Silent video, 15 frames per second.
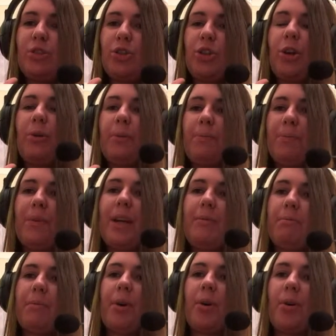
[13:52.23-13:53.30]
to show a bit
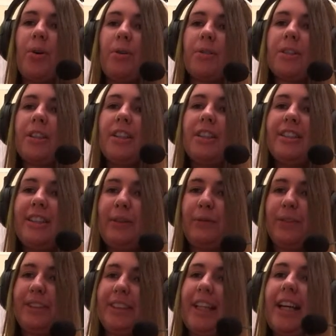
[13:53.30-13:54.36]
more
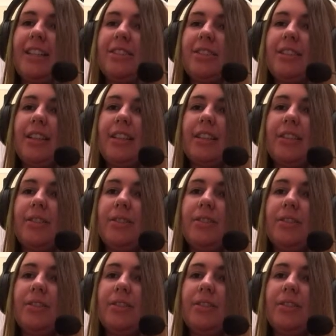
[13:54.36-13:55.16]
different sides to you.